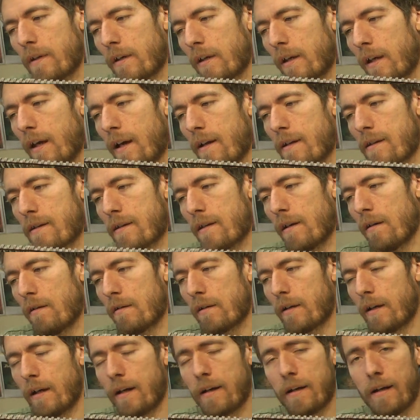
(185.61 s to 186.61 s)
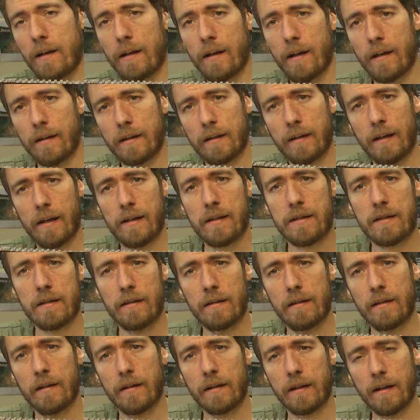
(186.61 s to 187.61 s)
You can say, okay, then I
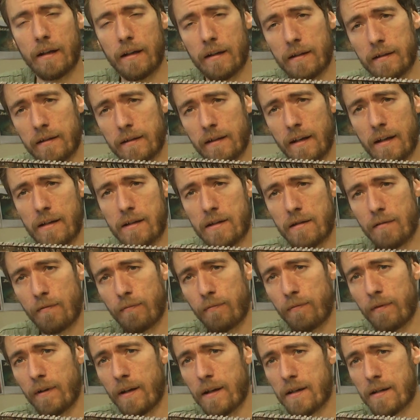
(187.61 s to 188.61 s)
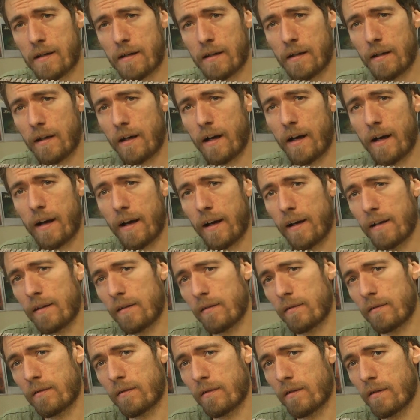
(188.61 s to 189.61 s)
can attach a
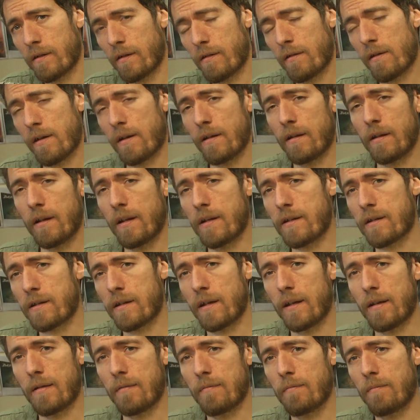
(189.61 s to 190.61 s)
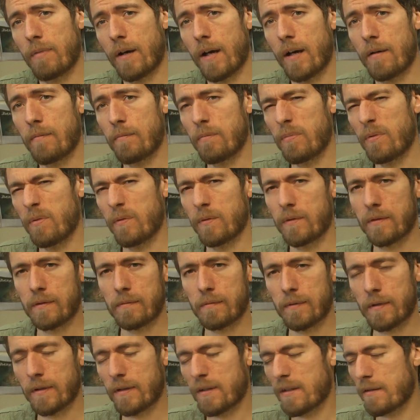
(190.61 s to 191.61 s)
flashlight or let's say a tripod,
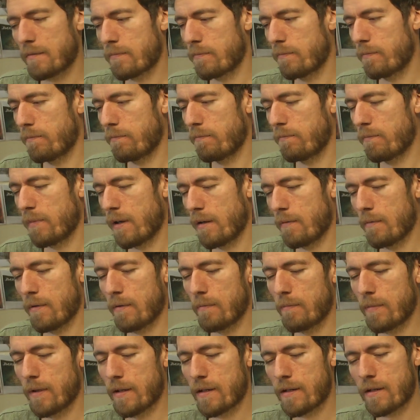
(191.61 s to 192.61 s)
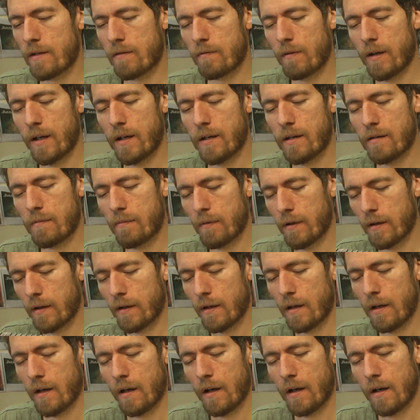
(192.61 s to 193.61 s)
but maybe a bit strange, but
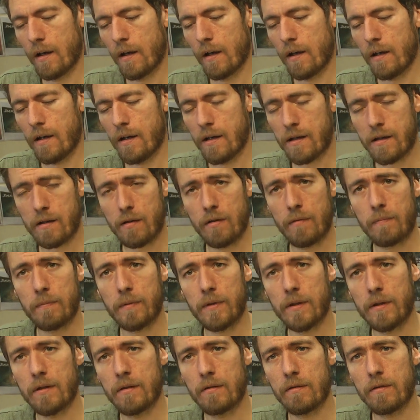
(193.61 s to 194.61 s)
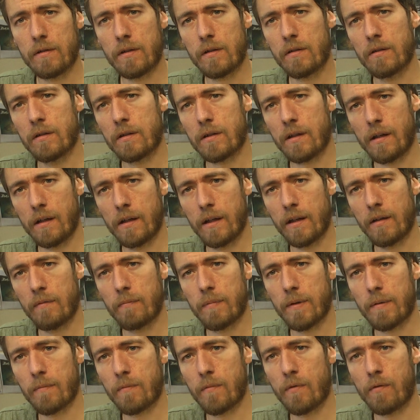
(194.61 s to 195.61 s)
it's up to you. You got a little
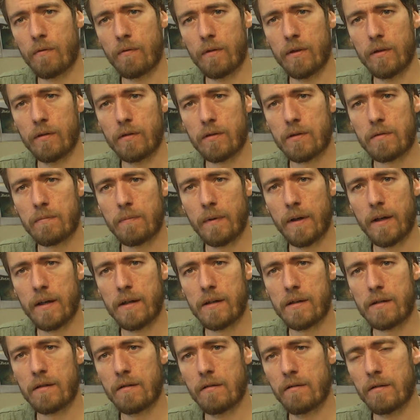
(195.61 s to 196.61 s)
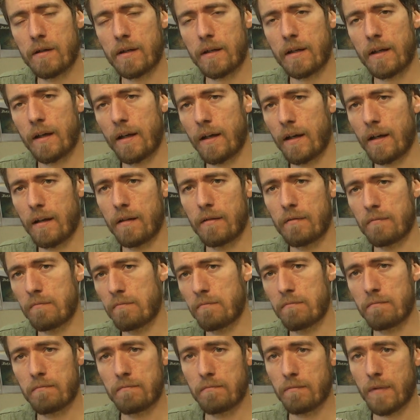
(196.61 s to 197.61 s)
bit more wheel space, so you can
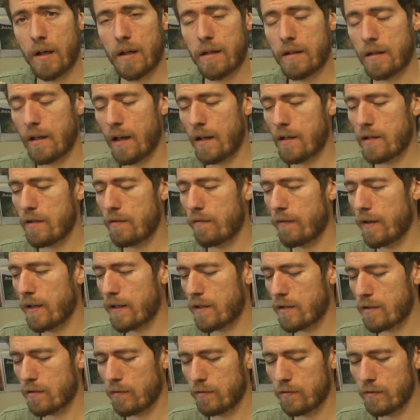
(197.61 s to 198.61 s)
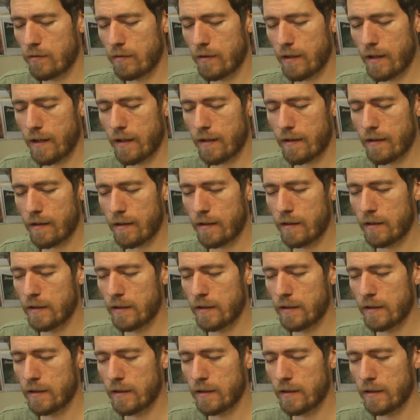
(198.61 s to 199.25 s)
attach things onto that.